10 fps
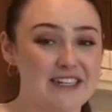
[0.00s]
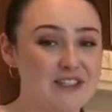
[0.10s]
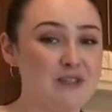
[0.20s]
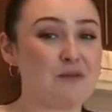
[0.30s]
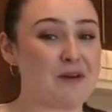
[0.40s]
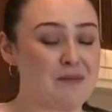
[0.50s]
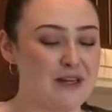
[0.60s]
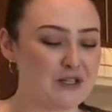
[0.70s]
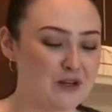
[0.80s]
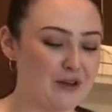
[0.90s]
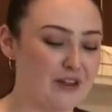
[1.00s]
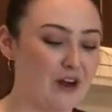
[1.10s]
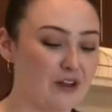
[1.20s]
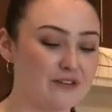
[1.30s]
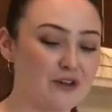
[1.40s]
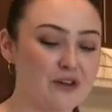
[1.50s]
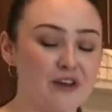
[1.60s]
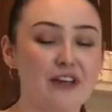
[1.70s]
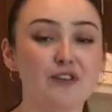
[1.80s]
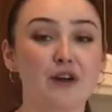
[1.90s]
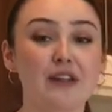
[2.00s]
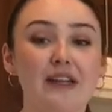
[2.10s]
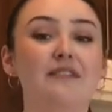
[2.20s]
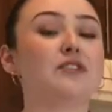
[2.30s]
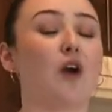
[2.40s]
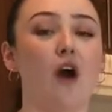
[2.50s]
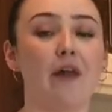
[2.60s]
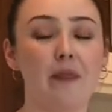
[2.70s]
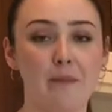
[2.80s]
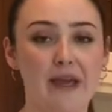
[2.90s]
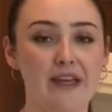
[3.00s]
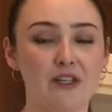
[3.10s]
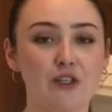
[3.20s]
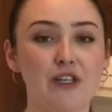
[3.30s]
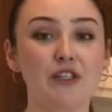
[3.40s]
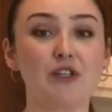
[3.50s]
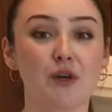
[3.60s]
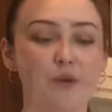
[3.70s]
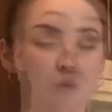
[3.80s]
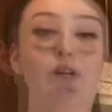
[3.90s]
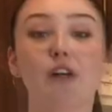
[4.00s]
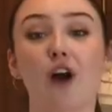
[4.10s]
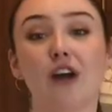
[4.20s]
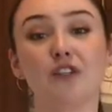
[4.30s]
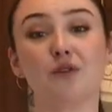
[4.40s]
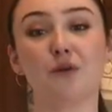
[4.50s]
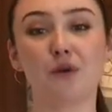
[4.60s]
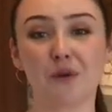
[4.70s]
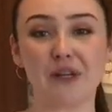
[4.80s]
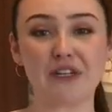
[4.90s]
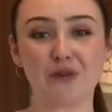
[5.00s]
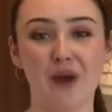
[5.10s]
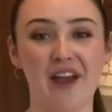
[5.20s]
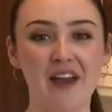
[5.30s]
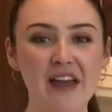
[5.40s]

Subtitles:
is, you want to make sure that all of your cookies are left on the baking sheet to cool. Put it onto a cooling tray.